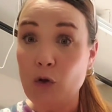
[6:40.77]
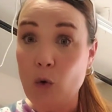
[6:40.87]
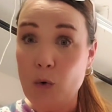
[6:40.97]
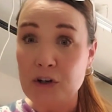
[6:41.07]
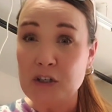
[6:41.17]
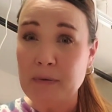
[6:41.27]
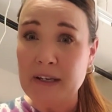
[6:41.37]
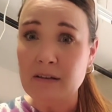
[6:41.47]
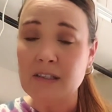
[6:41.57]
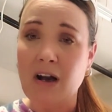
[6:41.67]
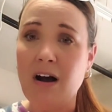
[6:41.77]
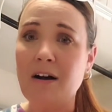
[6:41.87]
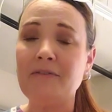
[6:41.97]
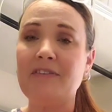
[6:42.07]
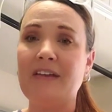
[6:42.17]
orange peels
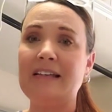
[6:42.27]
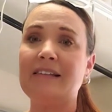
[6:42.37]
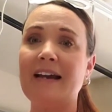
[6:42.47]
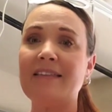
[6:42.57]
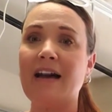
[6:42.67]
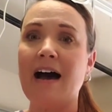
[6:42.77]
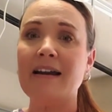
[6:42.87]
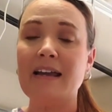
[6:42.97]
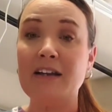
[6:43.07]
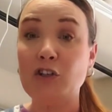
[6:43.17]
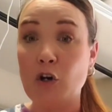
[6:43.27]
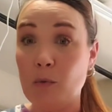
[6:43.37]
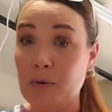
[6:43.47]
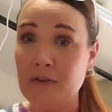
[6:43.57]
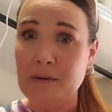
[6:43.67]
off and things like that, and don't
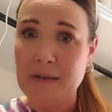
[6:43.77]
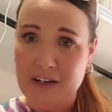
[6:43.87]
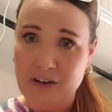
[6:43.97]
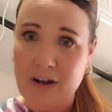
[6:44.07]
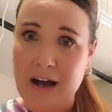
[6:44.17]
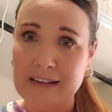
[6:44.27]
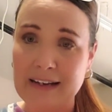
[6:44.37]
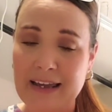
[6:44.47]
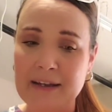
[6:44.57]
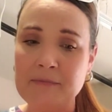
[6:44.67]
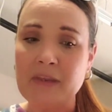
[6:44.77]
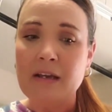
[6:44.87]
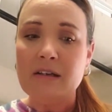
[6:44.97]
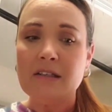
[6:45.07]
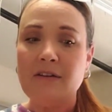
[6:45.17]
put them in your colony.
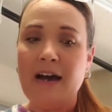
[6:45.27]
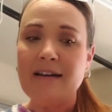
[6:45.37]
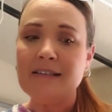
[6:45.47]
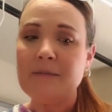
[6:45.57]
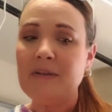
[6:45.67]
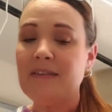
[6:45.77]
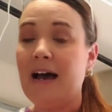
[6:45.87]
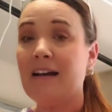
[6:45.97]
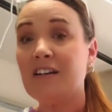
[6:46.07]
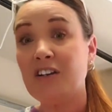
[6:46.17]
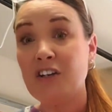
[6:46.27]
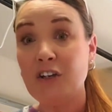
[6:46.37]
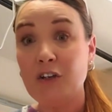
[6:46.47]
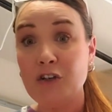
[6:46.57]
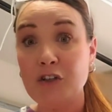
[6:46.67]
So that is something that
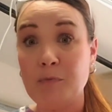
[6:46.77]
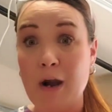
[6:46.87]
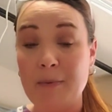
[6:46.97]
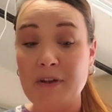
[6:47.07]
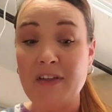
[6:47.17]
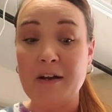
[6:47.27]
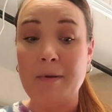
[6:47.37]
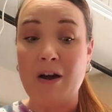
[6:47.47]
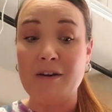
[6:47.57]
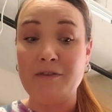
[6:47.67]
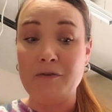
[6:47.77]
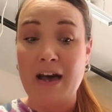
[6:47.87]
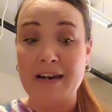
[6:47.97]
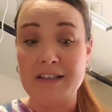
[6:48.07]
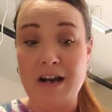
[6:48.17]
you should probably think about if you've
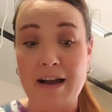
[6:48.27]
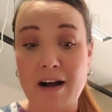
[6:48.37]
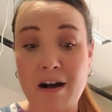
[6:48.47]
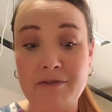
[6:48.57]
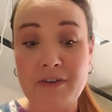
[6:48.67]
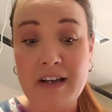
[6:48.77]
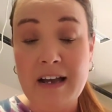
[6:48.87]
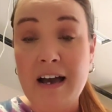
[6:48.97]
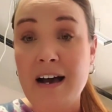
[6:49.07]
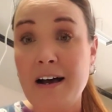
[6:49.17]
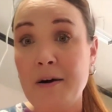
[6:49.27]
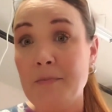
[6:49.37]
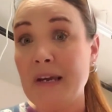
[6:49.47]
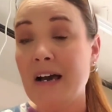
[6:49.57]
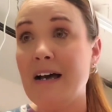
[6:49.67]
had a die-off,
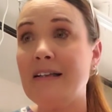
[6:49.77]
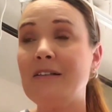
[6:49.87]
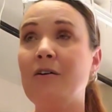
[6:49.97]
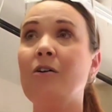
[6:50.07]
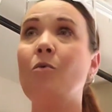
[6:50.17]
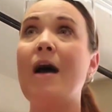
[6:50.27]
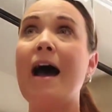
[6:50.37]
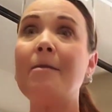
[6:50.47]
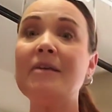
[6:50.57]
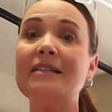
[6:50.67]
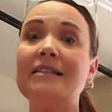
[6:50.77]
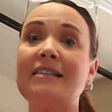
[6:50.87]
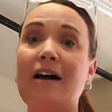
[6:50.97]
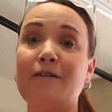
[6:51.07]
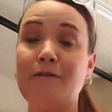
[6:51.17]
because what happens is
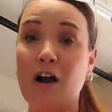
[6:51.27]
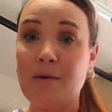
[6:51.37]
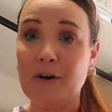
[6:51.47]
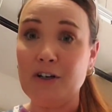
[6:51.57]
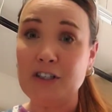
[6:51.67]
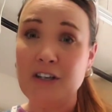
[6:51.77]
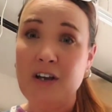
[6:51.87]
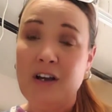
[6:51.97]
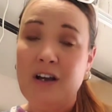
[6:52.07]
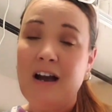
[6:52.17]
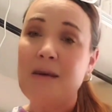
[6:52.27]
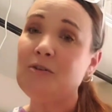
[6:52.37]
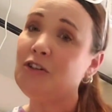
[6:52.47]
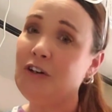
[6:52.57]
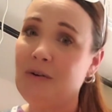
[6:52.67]
that farmers, I'm
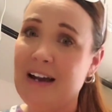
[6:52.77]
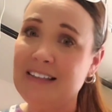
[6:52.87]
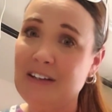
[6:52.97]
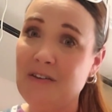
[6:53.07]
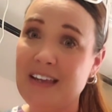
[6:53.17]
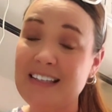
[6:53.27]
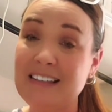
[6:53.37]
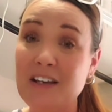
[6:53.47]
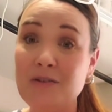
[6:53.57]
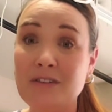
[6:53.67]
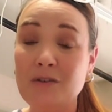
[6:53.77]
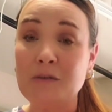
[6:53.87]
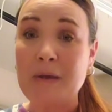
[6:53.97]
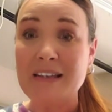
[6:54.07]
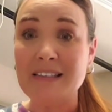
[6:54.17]
sure you guys know this, they use those
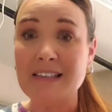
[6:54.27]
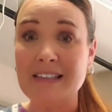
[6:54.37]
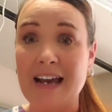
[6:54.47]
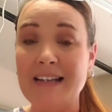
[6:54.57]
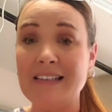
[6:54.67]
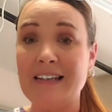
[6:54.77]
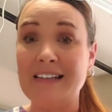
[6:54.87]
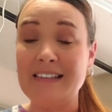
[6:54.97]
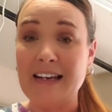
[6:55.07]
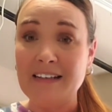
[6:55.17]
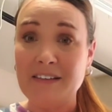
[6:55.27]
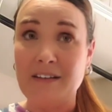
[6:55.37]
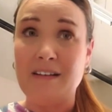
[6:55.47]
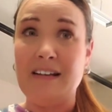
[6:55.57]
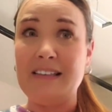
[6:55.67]
pesticides and
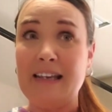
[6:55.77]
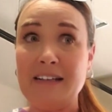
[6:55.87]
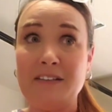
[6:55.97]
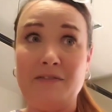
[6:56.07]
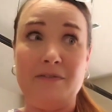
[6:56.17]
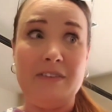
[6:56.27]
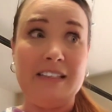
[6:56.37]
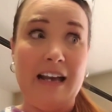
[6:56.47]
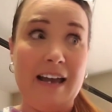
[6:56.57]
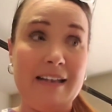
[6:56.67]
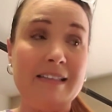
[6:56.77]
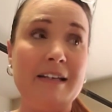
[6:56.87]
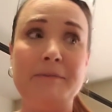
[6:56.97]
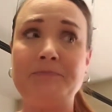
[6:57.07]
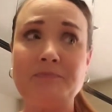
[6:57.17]
insecticides
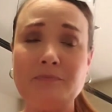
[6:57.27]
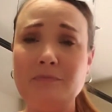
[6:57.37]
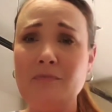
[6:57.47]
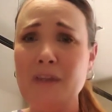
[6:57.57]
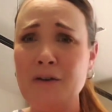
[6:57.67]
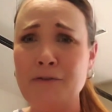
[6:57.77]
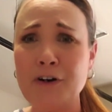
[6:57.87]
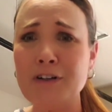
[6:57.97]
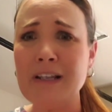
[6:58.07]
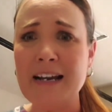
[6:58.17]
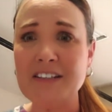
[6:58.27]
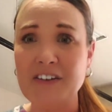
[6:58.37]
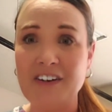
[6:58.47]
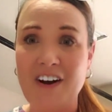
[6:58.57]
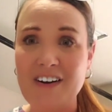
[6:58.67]
and fertilizer
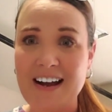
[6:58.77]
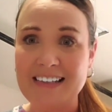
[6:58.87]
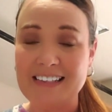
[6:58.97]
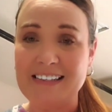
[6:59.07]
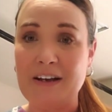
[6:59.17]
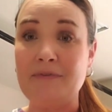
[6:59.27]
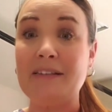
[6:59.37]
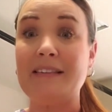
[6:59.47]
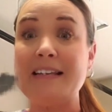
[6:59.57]
and all kinds of stuff that they